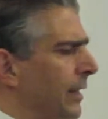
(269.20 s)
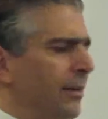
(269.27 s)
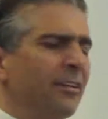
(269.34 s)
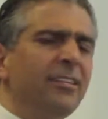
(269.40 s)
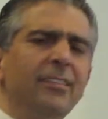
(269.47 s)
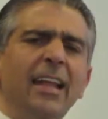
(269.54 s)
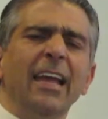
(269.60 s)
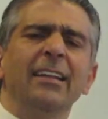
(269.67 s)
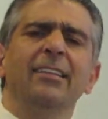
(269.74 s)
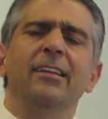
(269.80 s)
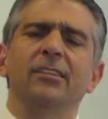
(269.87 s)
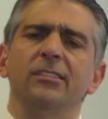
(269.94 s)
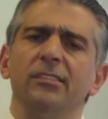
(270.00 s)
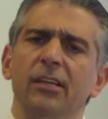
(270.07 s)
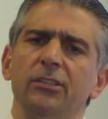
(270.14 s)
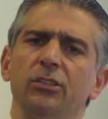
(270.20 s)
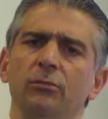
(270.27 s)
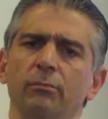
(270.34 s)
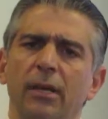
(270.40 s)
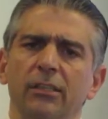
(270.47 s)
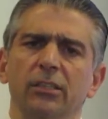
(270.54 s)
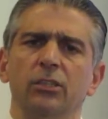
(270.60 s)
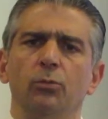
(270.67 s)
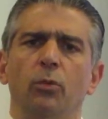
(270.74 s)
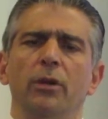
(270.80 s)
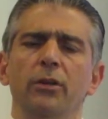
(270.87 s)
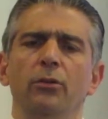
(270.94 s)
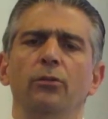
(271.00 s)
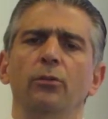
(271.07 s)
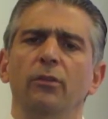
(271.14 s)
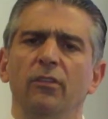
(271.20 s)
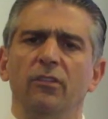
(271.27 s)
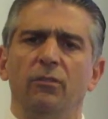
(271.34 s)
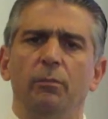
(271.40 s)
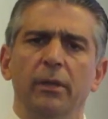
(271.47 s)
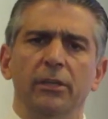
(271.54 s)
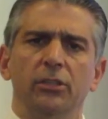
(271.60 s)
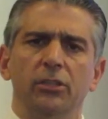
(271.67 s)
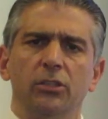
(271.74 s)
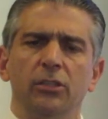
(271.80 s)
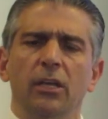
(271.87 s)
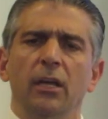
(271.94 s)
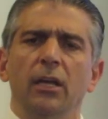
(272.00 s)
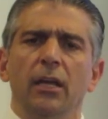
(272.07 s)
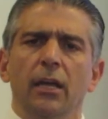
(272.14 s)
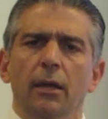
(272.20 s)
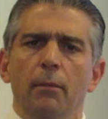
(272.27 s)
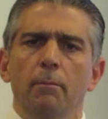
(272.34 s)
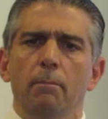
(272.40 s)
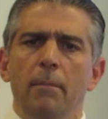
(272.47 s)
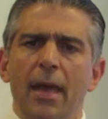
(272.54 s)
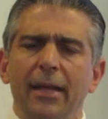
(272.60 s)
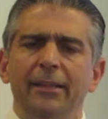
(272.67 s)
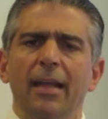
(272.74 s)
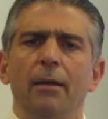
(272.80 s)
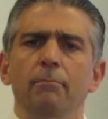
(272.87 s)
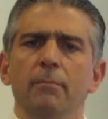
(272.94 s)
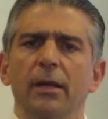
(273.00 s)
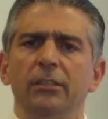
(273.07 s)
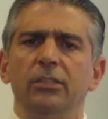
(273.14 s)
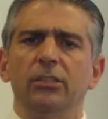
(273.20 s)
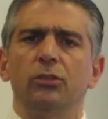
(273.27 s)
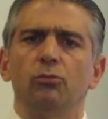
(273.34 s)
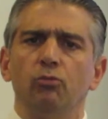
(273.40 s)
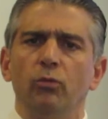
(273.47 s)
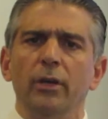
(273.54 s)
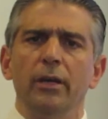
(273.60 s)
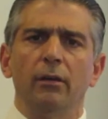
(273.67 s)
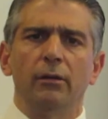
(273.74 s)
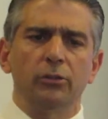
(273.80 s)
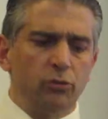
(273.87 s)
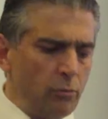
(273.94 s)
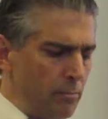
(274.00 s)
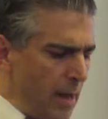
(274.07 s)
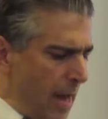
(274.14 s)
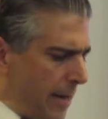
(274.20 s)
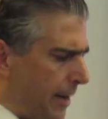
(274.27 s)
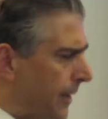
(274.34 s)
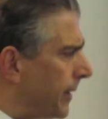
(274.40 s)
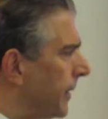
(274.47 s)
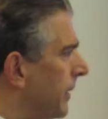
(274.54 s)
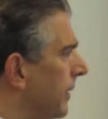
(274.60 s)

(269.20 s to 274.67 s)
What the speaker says: State the essential message when you do the speech. Make that message real and dramatic.